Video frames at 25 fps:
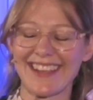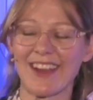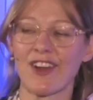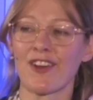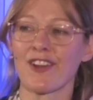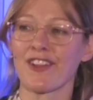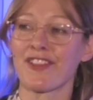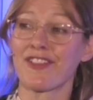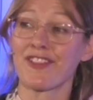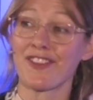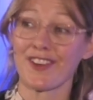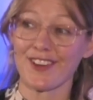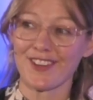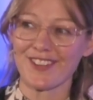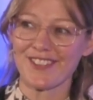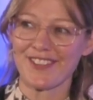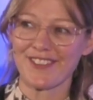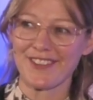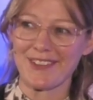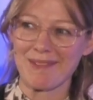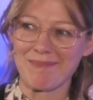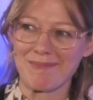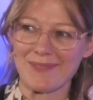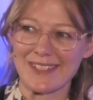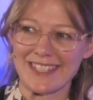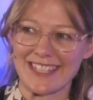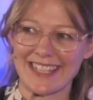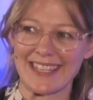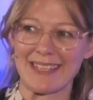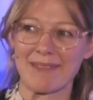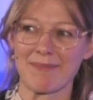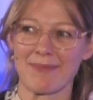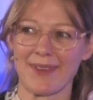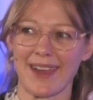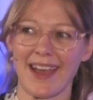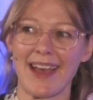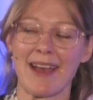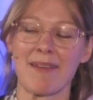our Third Thumb
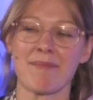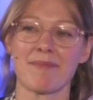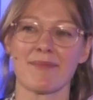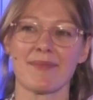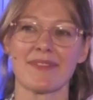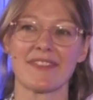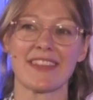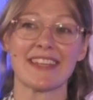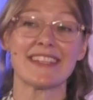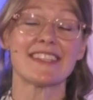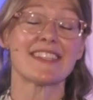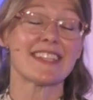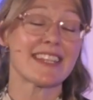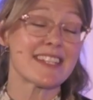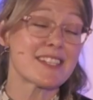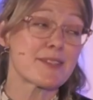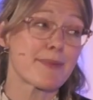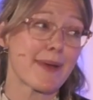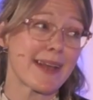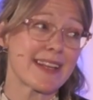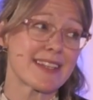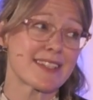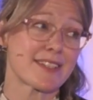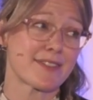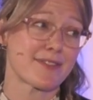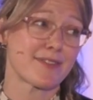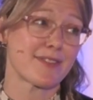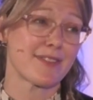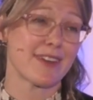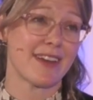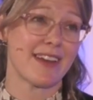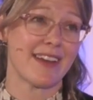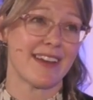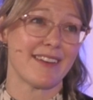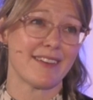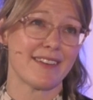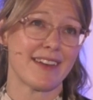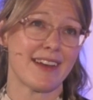team, they did wait
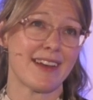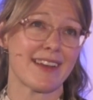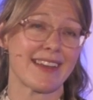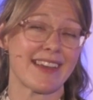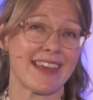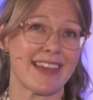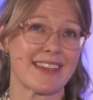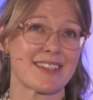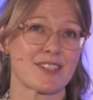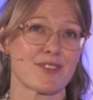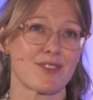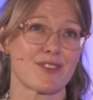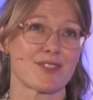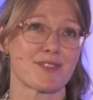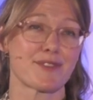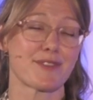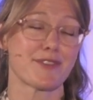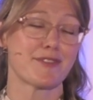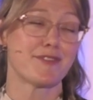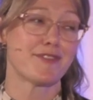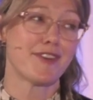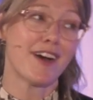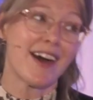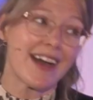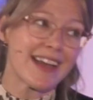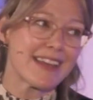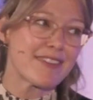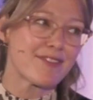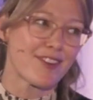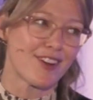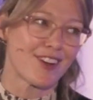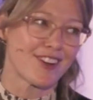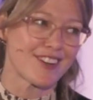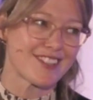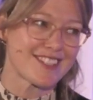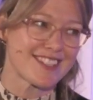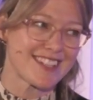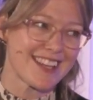at King's Cross for 5
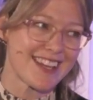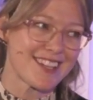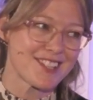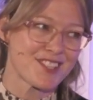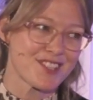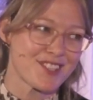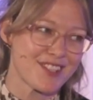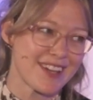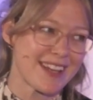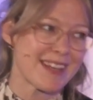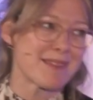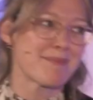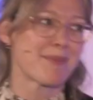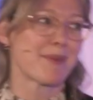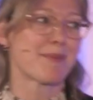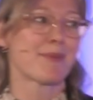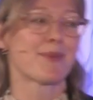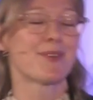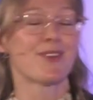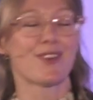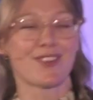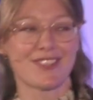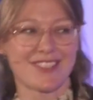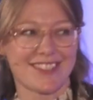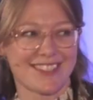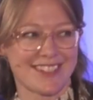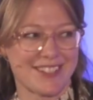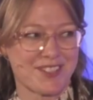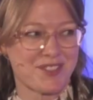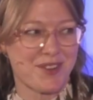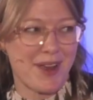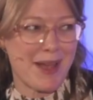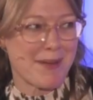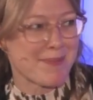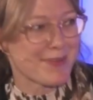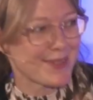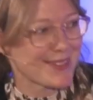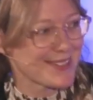hours yesterday, but we're not as
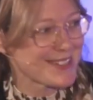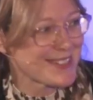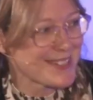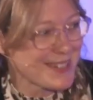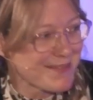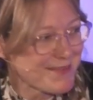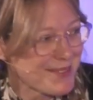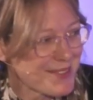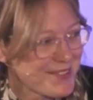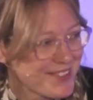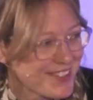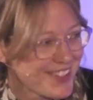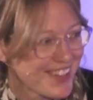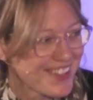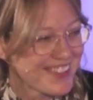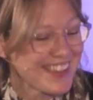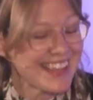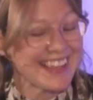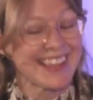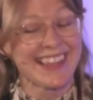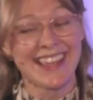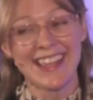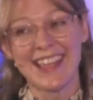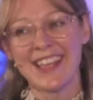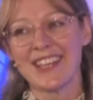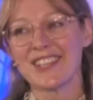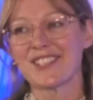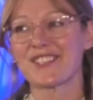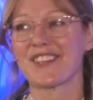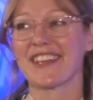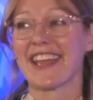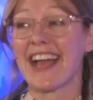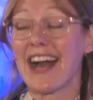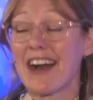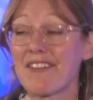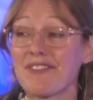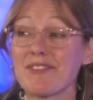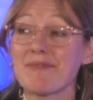intrepid as some of you, I think. So they
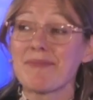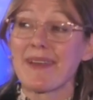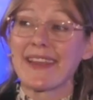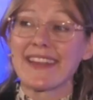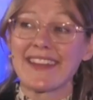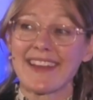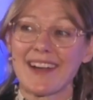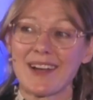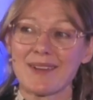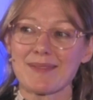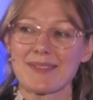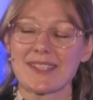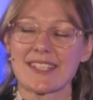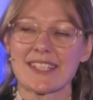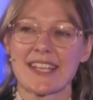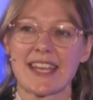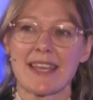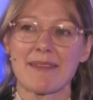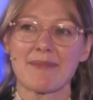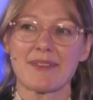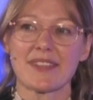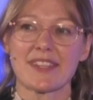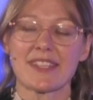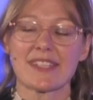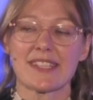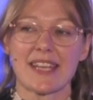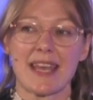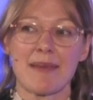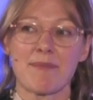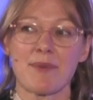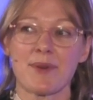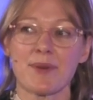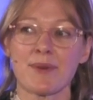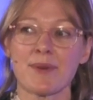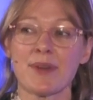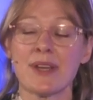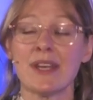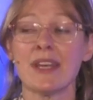haven't made it up today with a
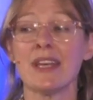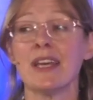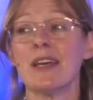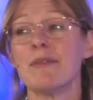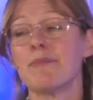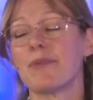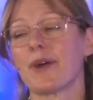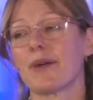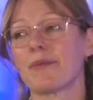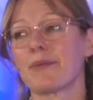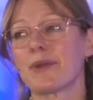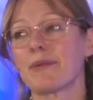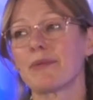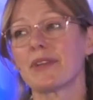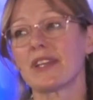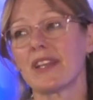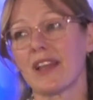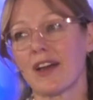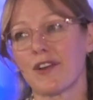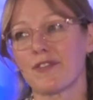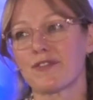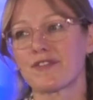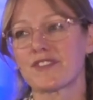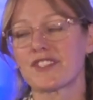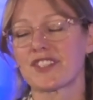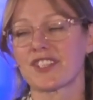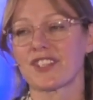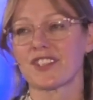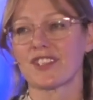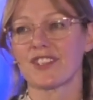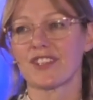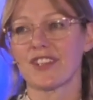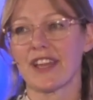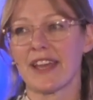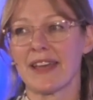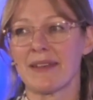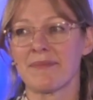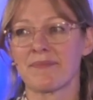demo, but we would love
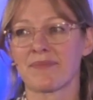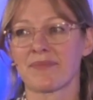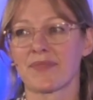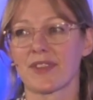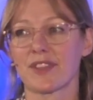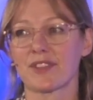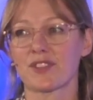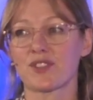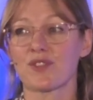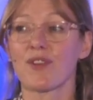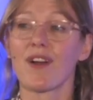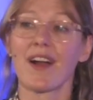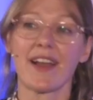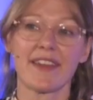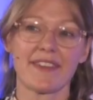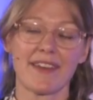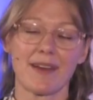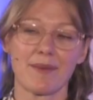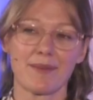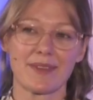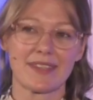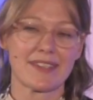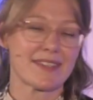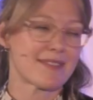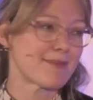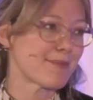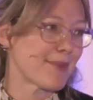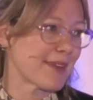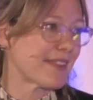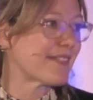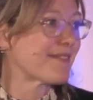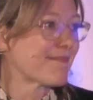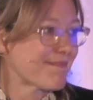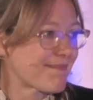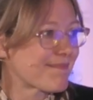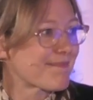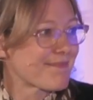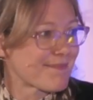to try that with
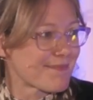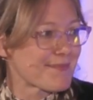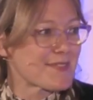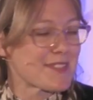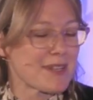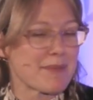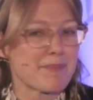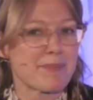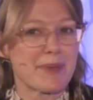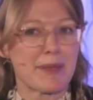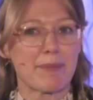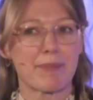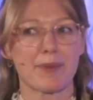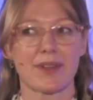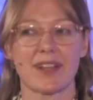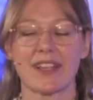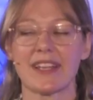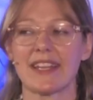some people at a